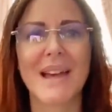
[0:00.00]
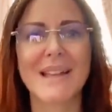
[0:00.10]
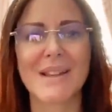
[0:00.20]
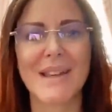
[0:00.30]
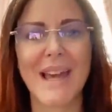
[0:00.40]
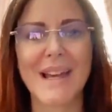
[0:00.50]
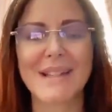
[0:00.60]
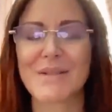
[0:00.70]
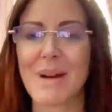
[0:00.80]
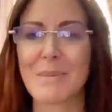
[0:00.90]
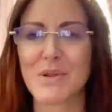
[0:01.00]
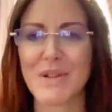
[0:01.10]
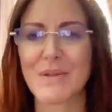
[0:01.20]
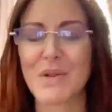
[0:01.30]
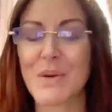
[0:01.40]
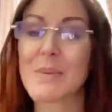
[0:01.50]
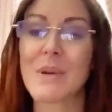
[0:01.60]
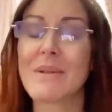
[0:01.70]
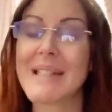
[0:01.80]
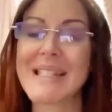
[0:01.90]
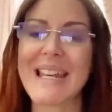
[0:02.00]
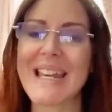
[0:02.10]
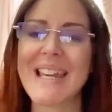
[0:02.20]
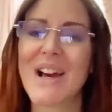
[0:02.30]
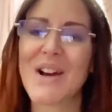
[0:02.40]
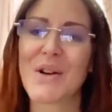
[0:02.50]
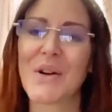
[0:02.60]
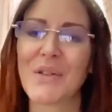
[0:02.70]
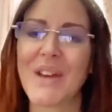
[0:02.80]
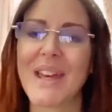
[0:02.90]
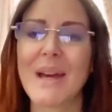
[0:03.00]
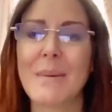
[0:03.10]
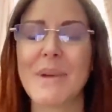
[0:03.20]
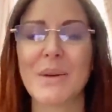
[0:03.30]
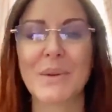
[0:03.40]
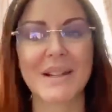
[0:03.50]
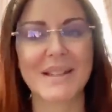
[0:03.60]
So yes, grab your drink of choice, whether it's tea, coffee, milk.